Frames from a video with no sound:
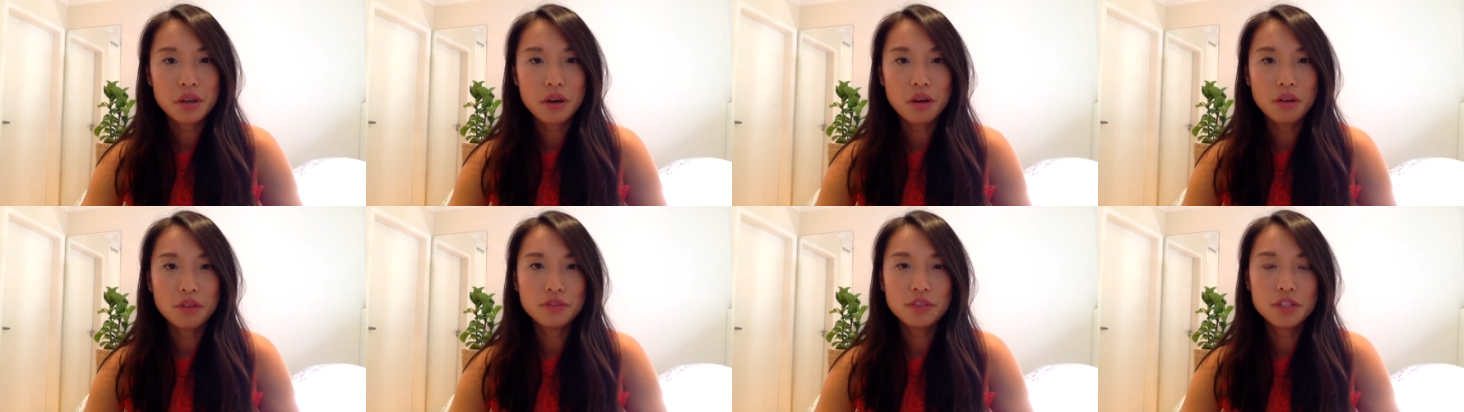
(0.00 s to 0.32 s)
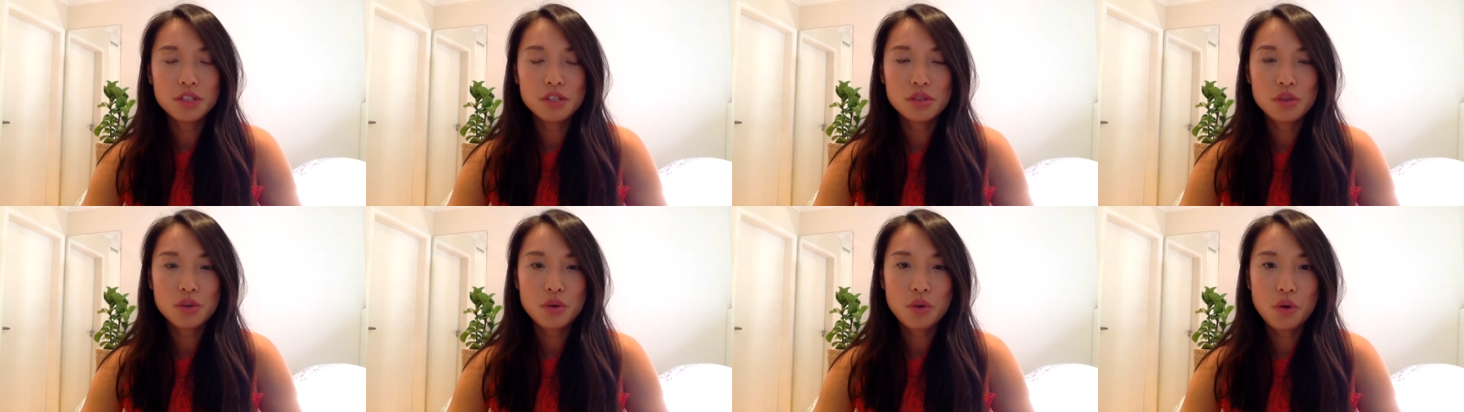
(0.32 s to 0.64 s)
of
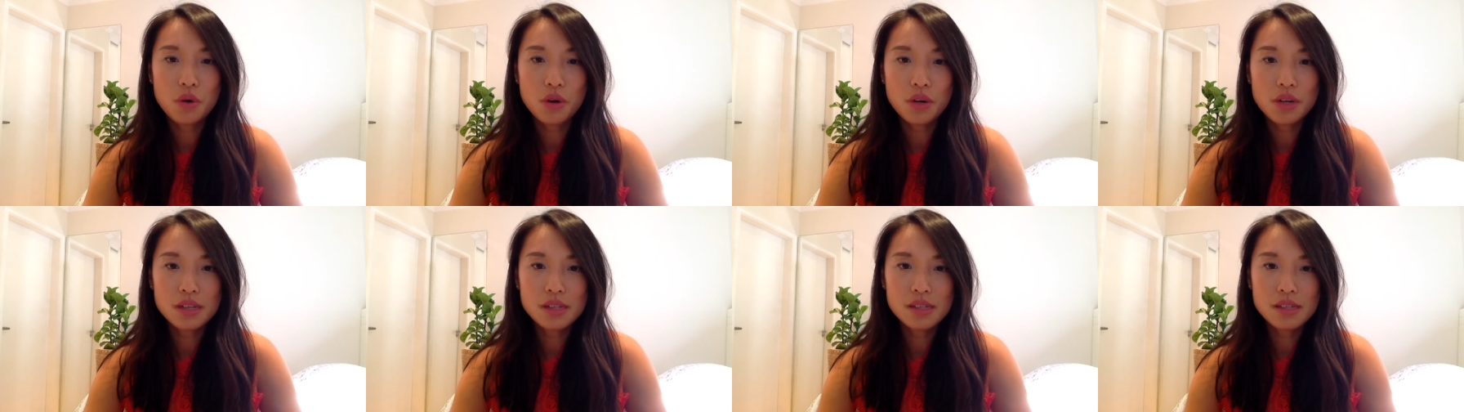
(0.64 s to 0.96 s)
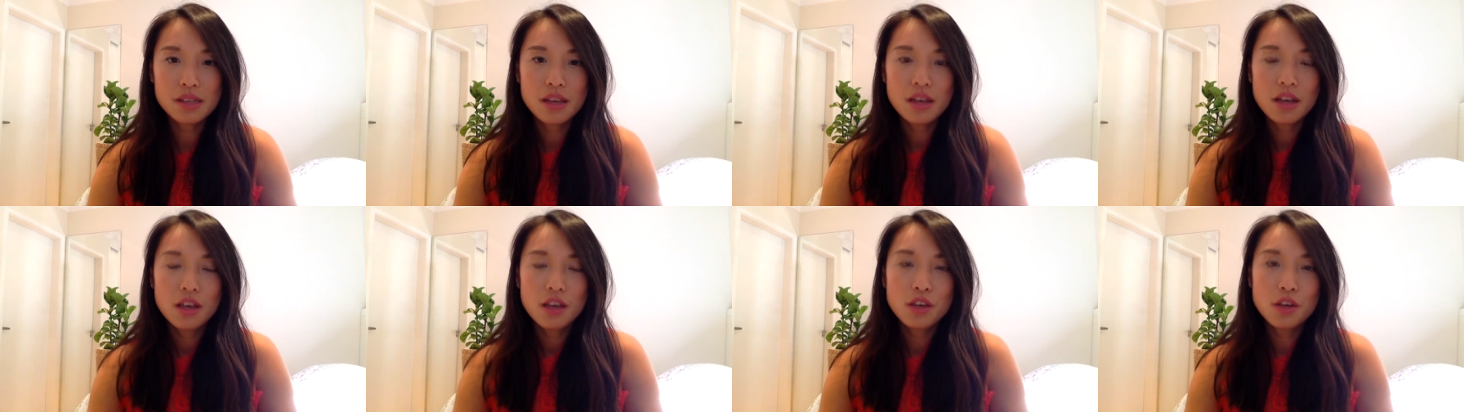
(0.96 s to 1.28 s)
this course
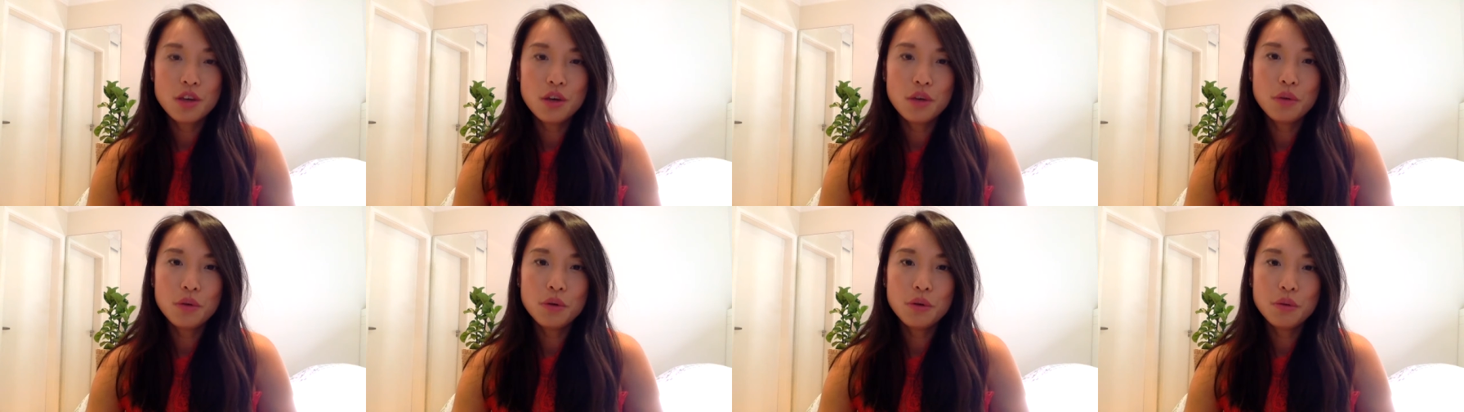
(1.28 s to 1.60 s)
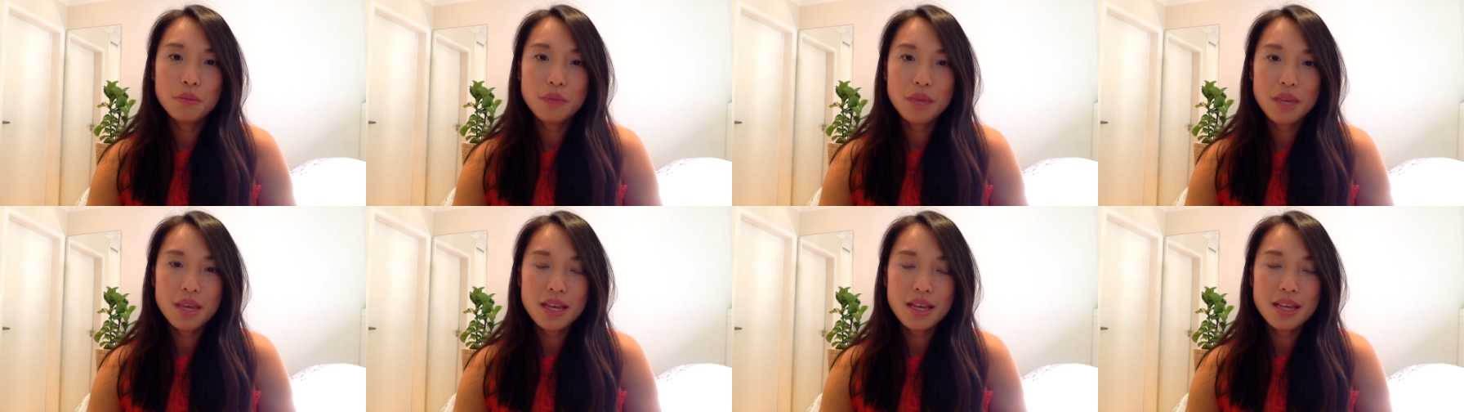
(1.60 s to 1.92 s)
you
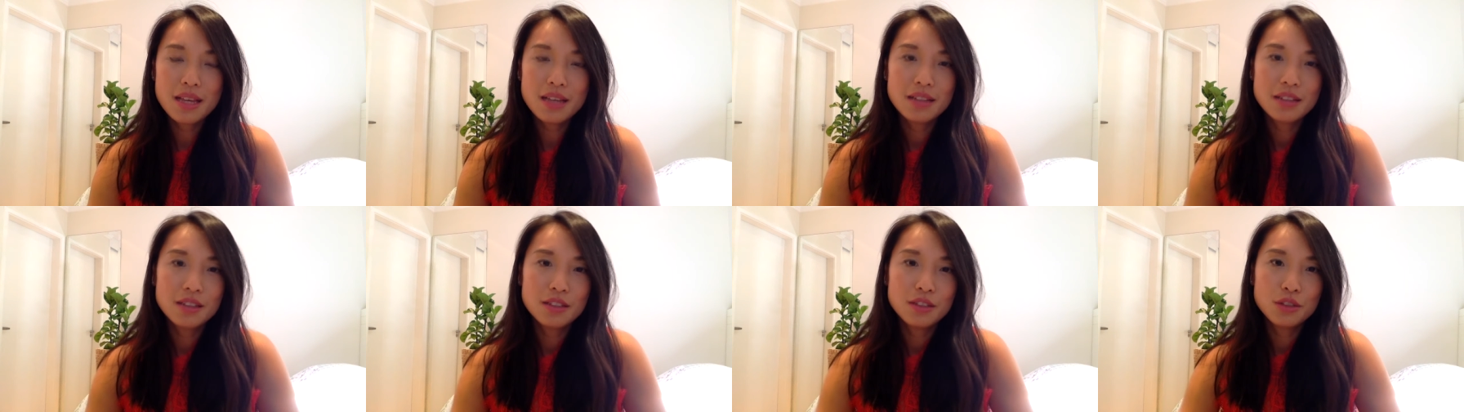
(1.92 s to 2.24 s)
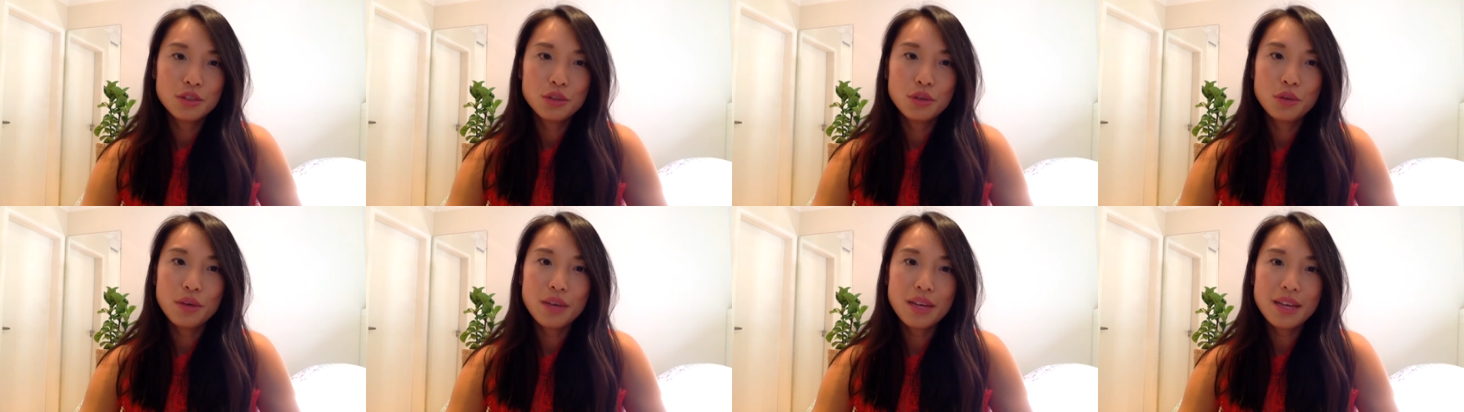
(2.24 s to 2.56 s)
will be
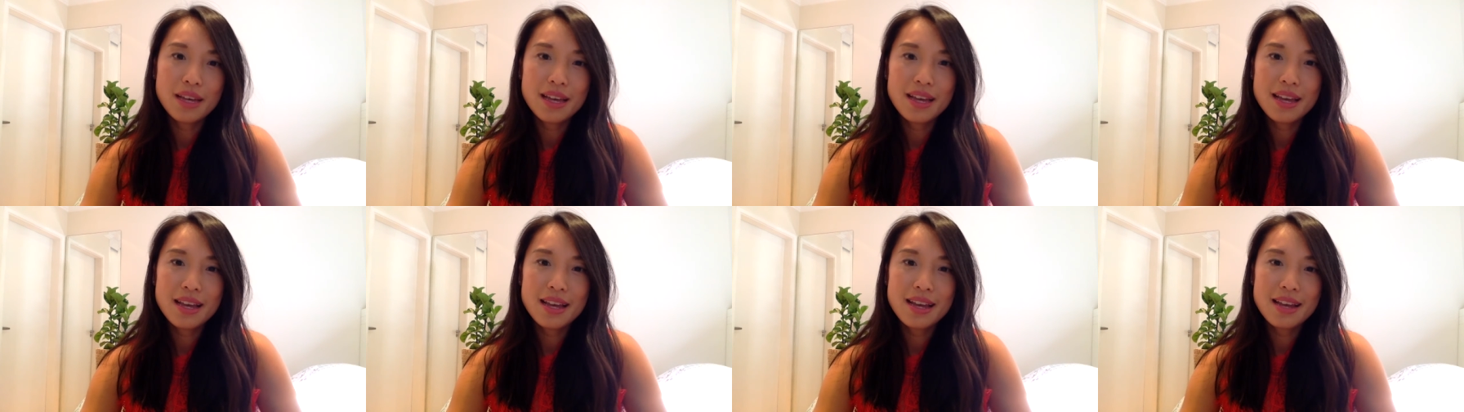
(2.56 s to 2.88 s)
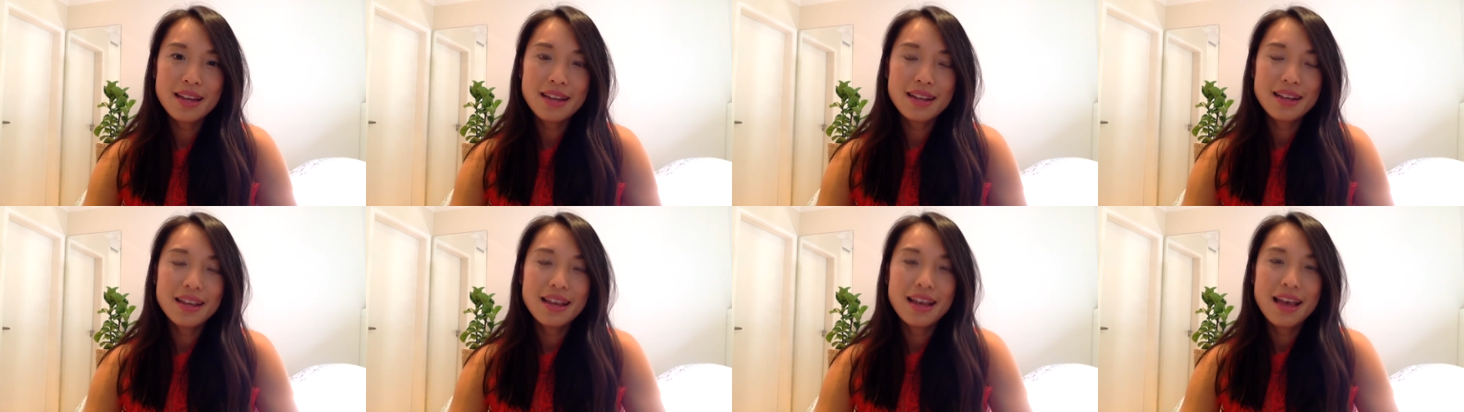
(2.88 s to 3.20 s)
doing
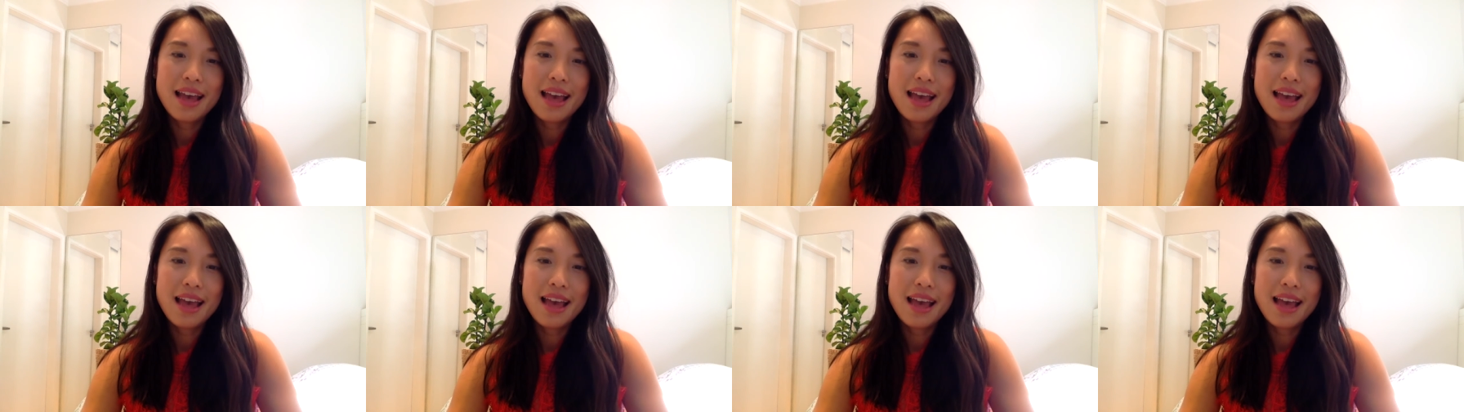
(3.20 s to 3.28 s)
it